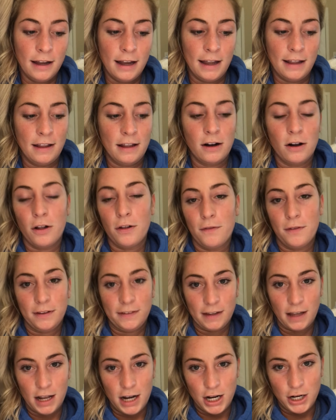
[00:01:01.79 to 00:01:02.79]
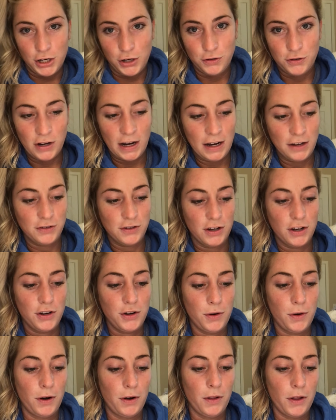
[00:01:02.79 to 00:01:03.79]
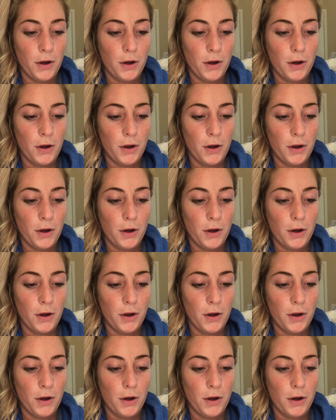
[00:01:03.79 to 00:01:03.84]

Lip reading: and then all of a sudden you change it to a